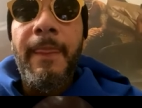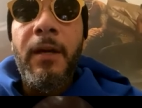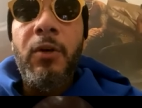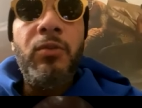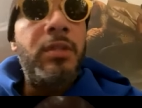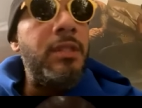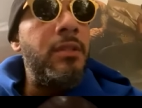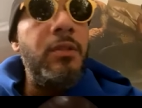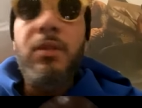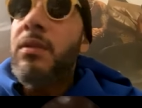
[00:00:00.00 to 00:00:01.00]
who's
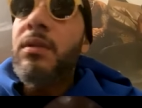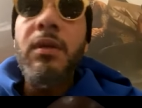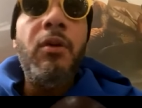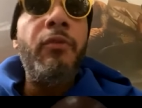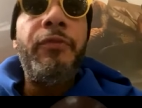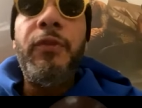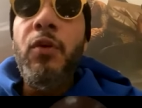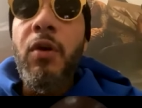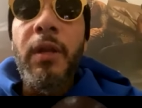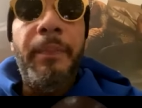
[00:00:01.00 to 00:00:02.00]
Larry, who
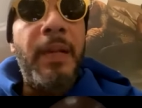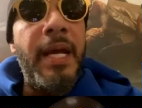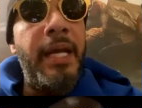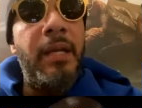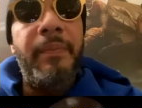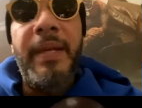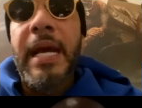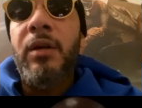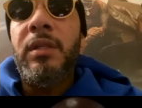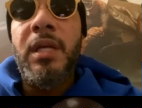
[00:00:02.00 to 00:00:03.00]
flew on a plane to be
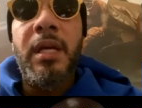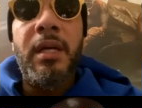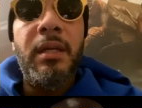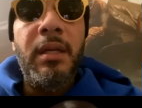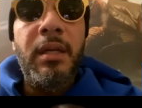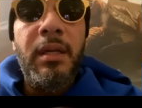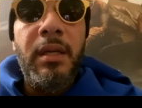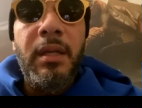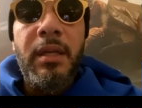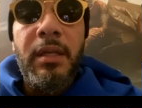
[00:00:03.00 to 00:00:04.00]
out there.
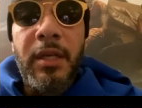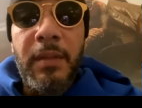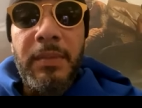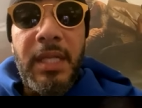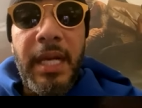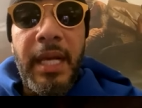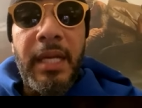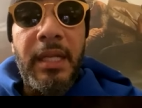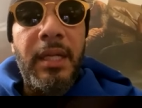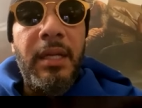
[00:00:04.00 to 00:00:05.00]
You know what I'm
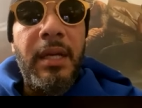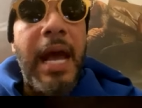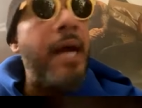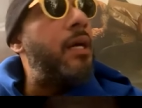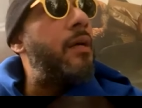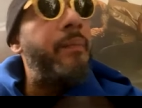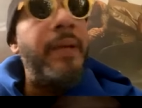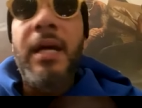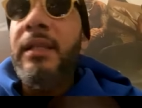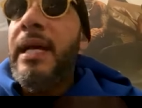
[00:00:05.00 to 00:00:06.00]
saying? I couldn't
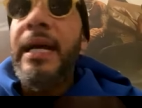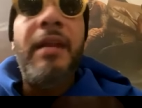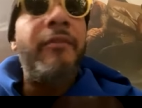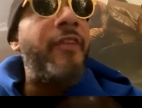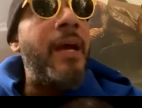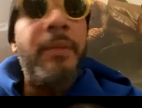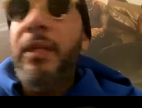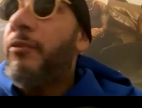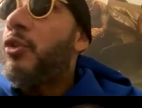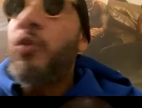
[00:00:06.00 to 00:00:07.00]
be out there. I got a
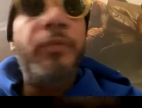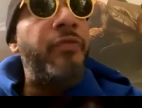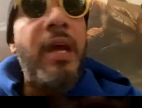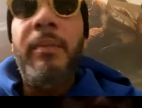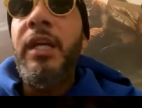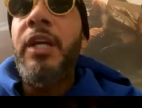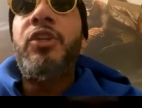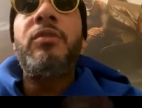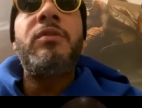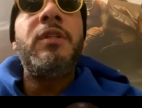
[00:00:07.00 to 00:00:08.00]
family, super family
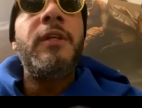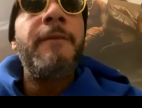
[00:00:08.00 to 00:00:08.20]
issues.